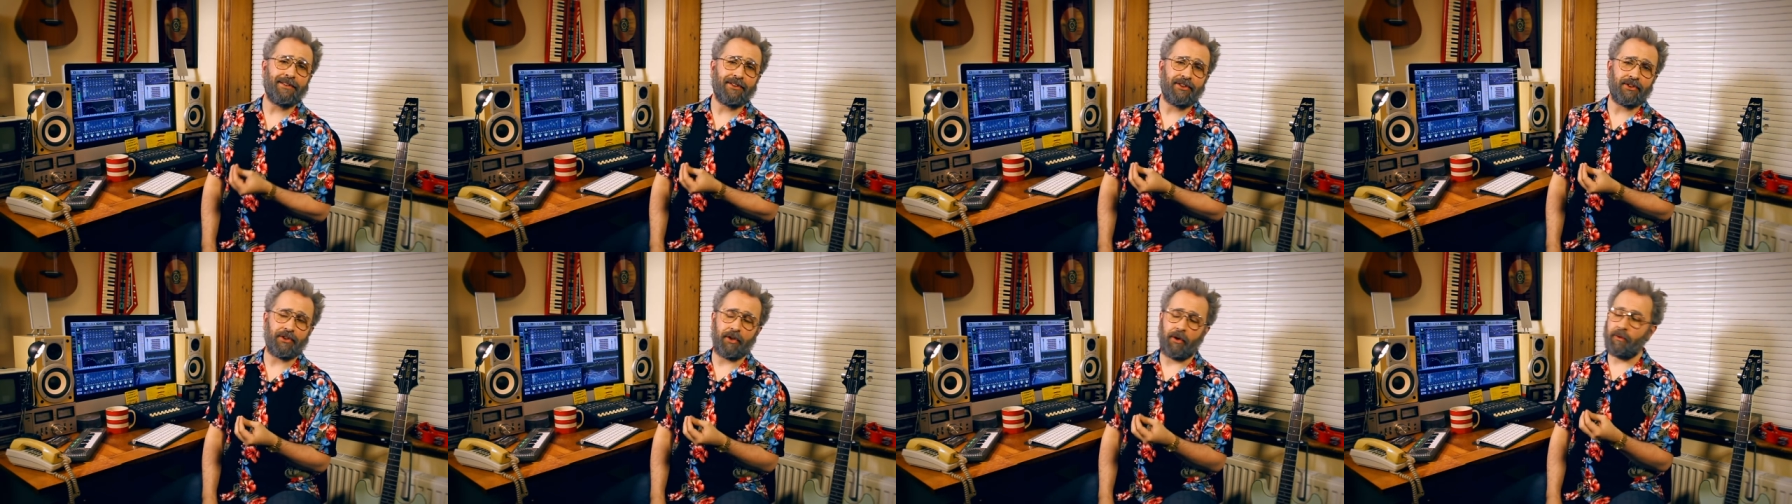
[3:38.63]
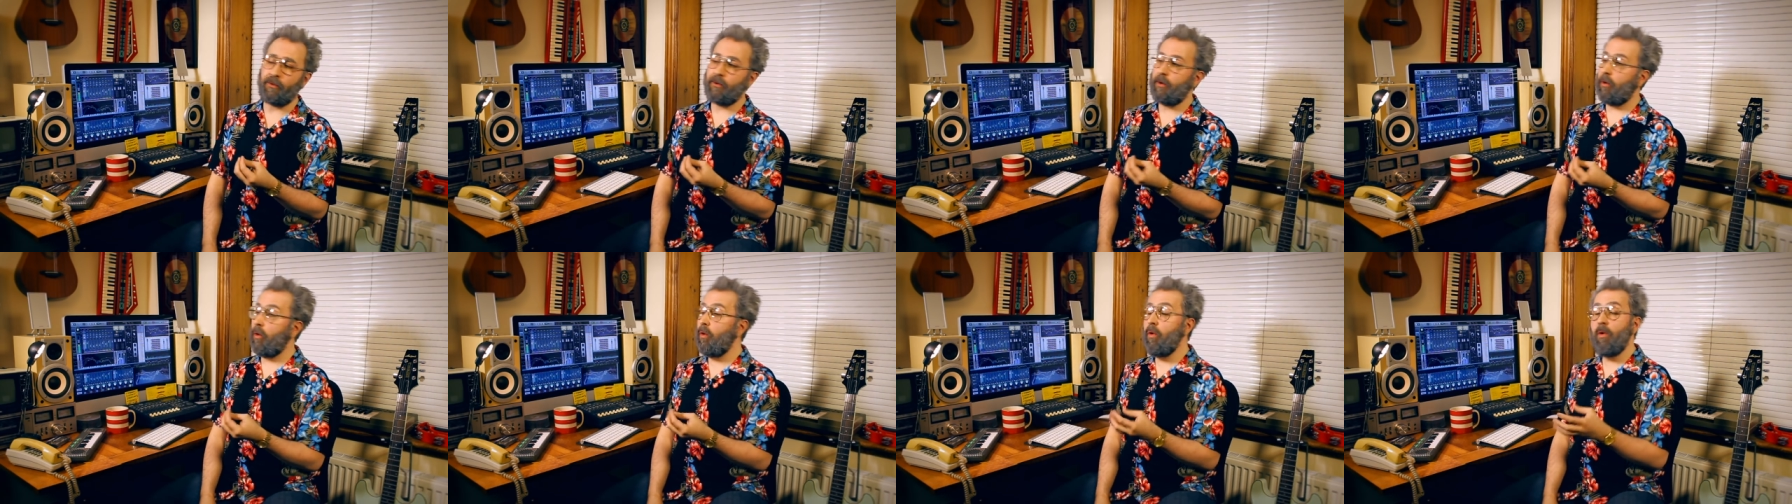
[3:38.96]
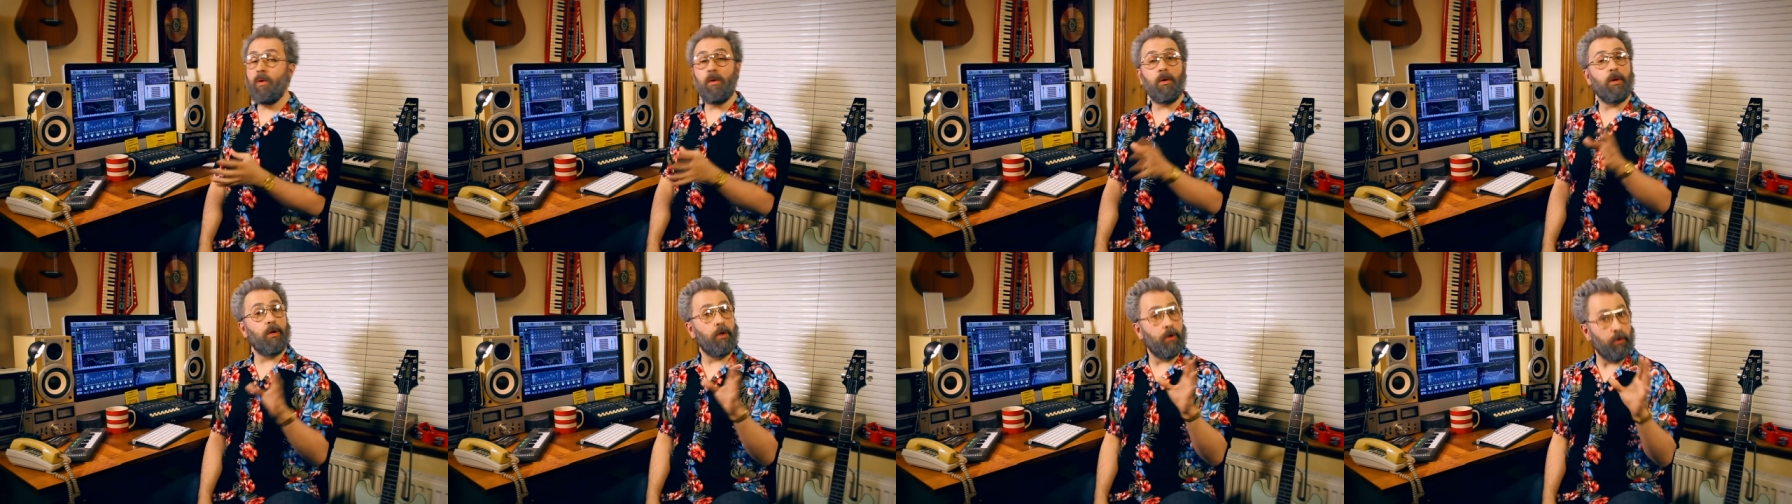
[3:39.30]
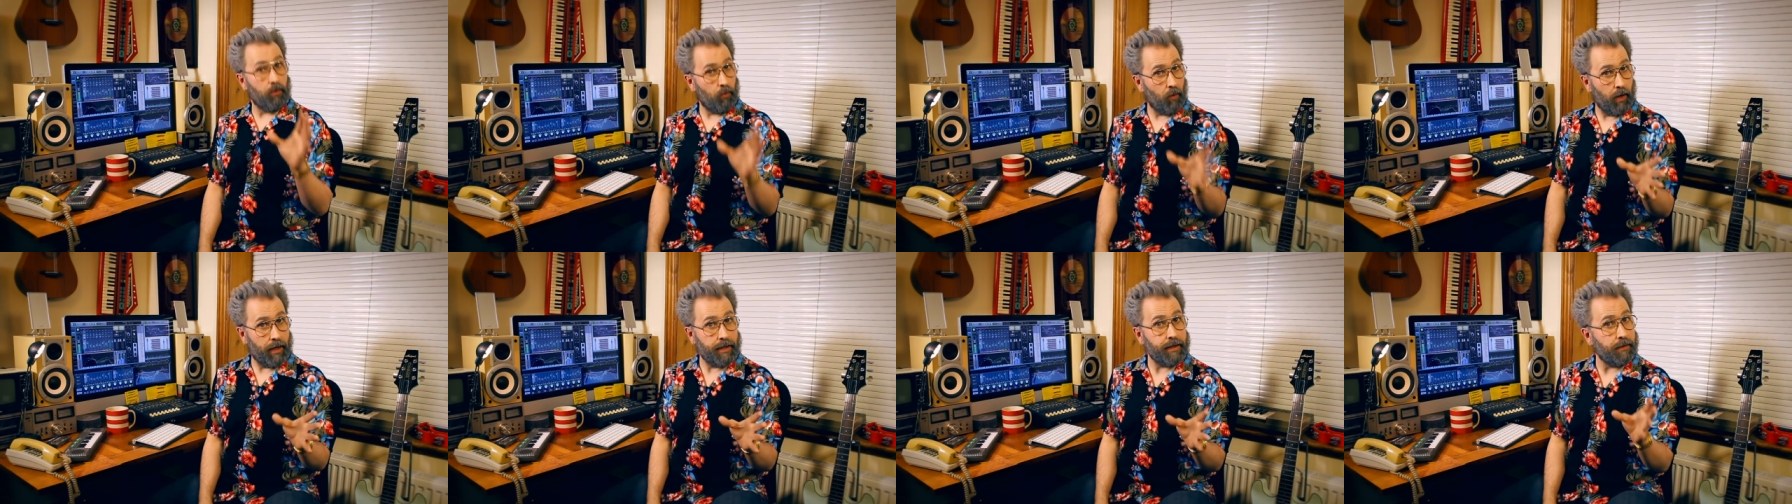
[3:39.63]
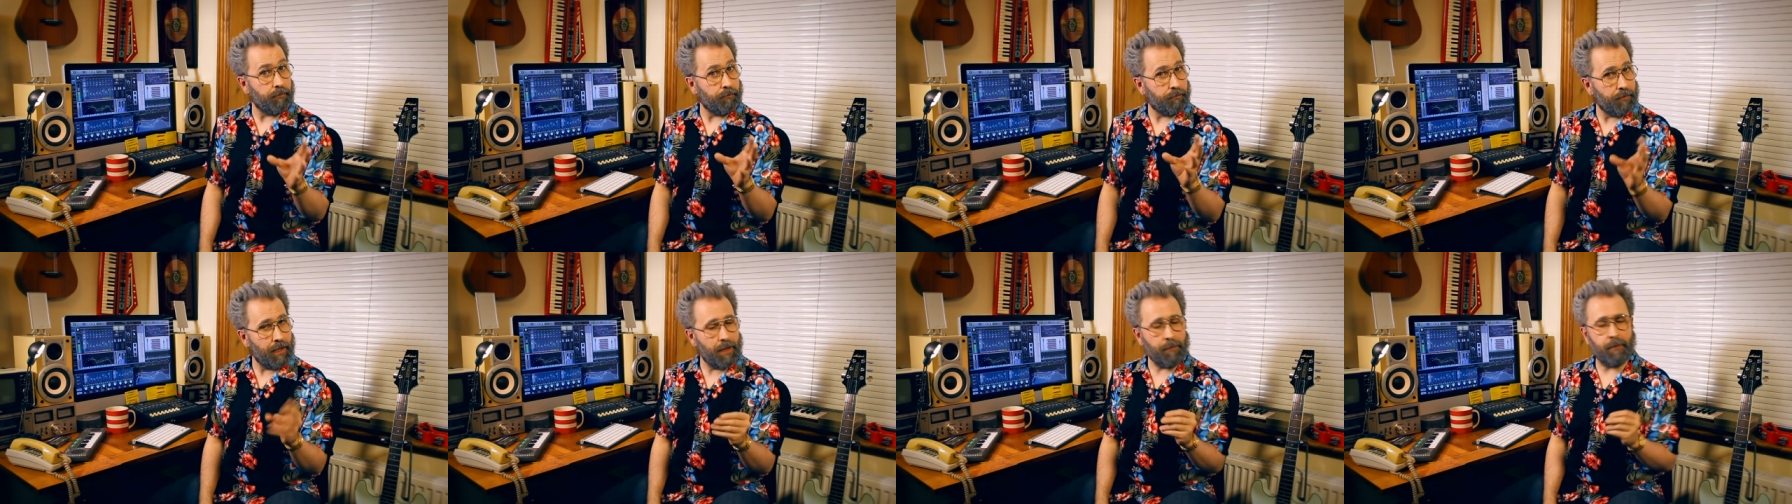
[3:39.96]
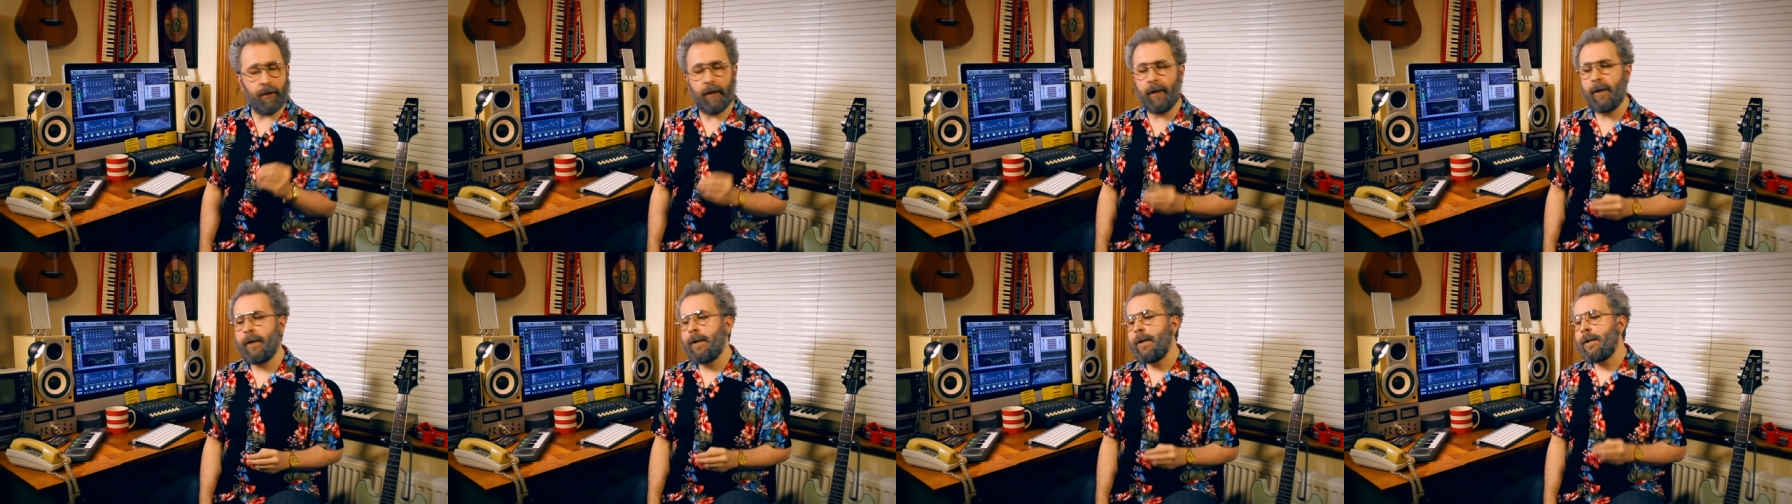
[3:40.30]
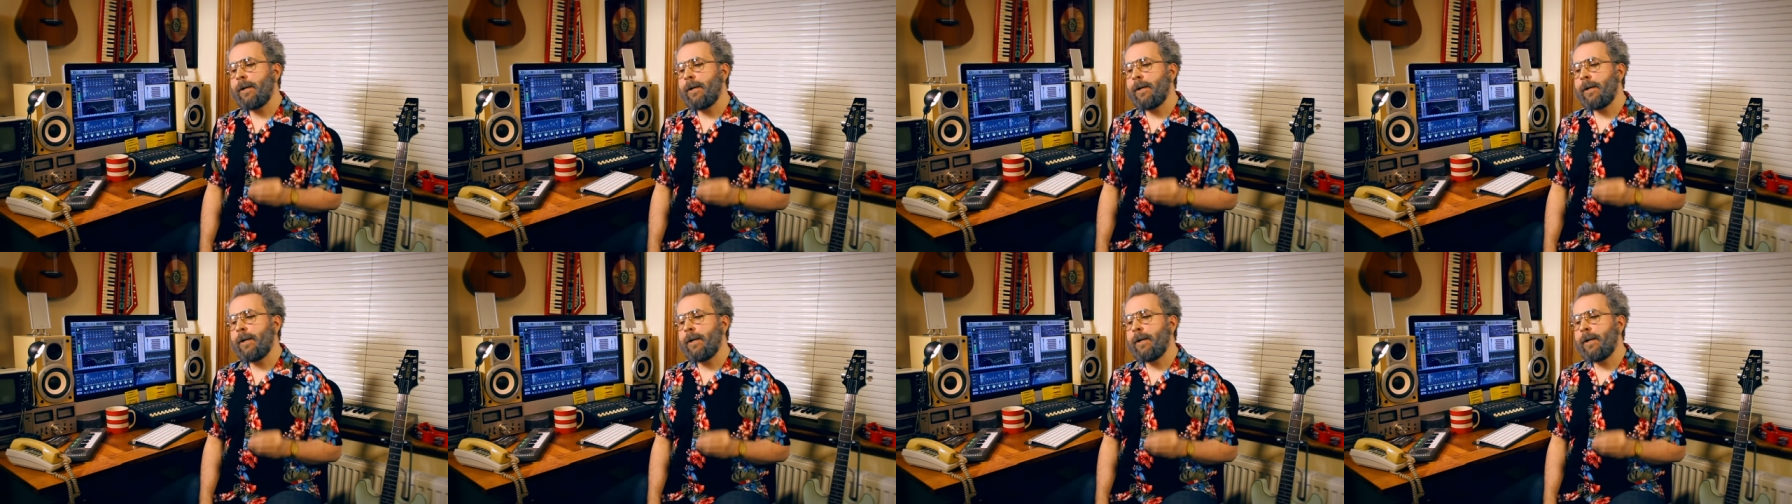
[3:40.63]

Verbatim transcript: salt or her weight in pepper